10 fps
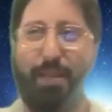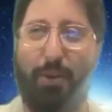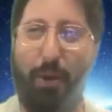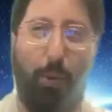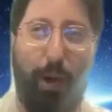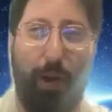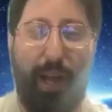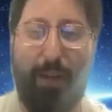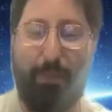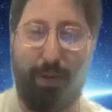I don't know where I
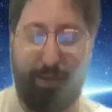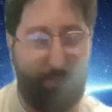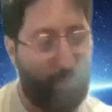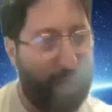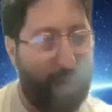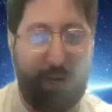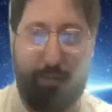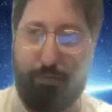am, but you got it.